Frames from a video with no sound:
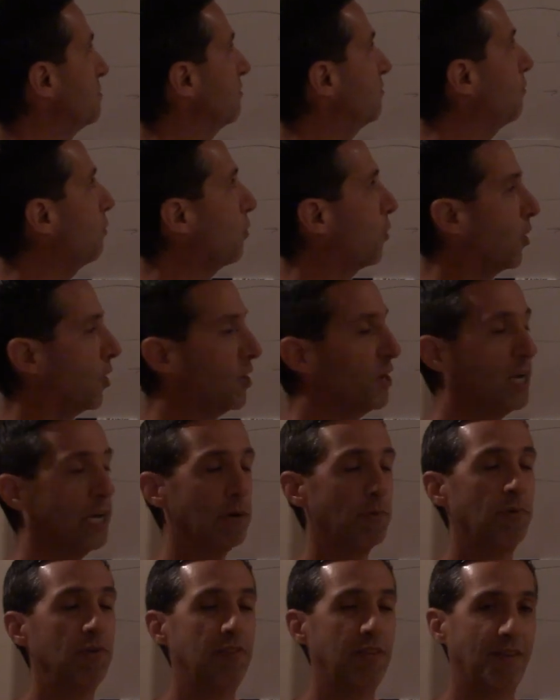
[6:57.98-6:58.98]
before,
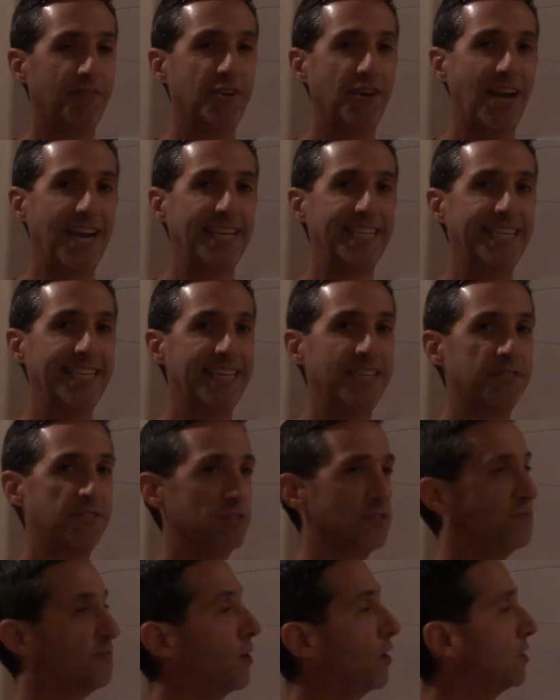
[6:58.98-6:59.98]
would love your ideas
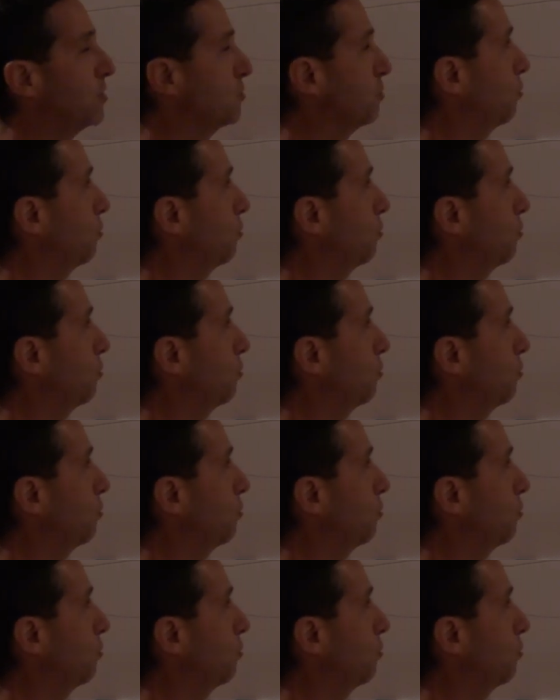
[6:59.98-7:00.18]
as far as